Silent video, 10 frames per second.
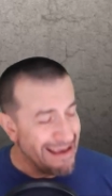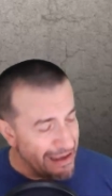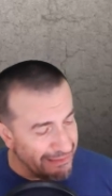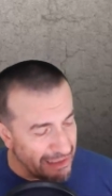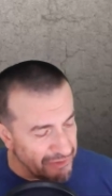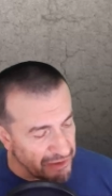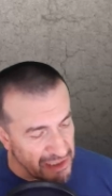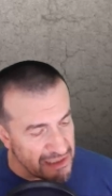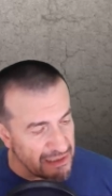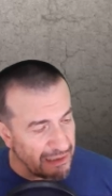and then there
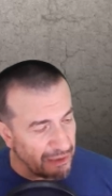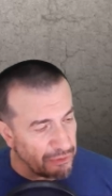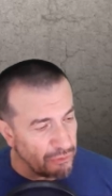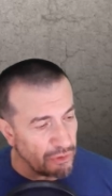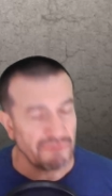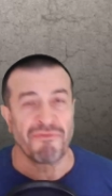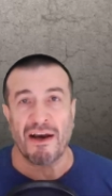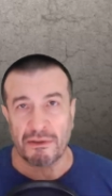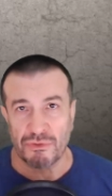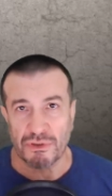is a third
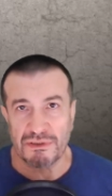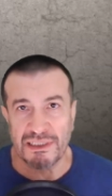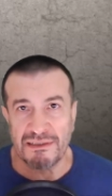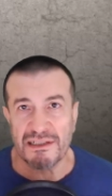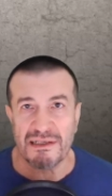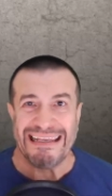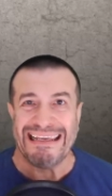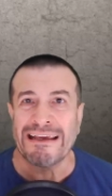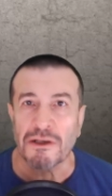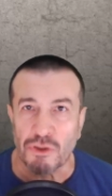factor that is
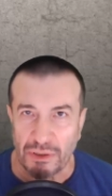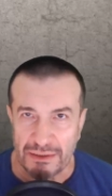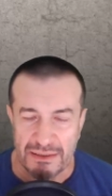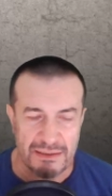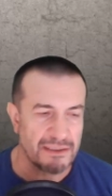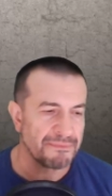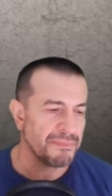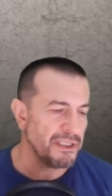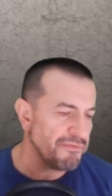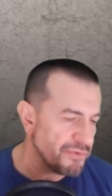ignorance.
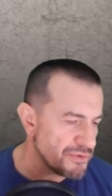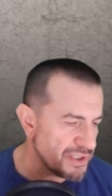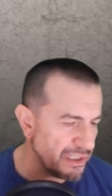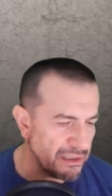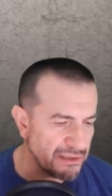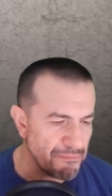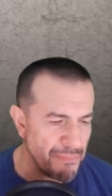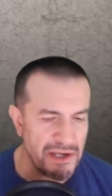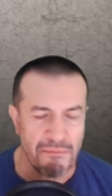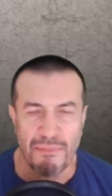If you see the
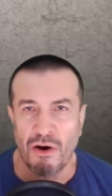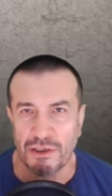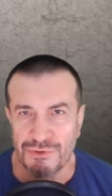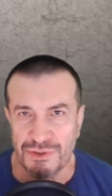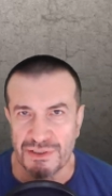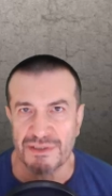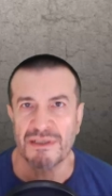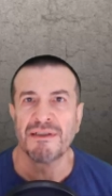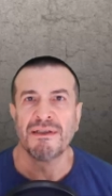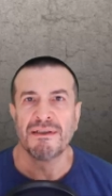many marches
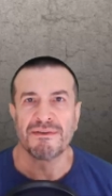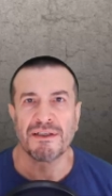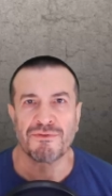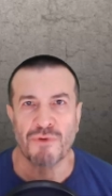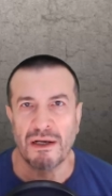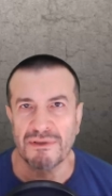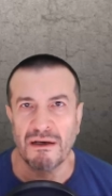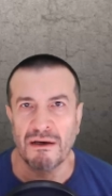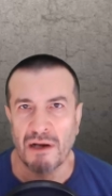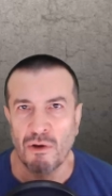that run
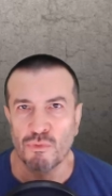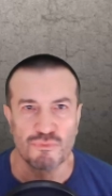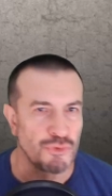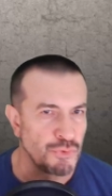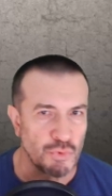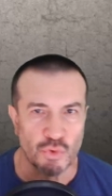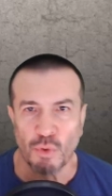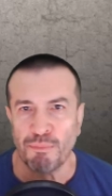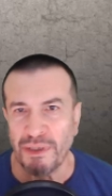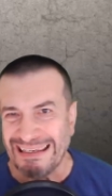around
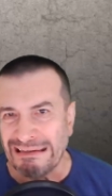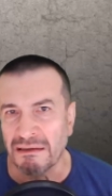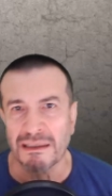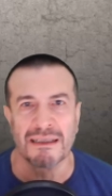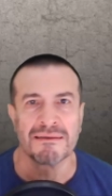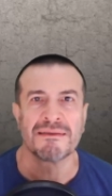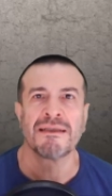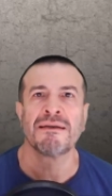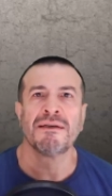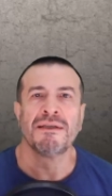Europe, England,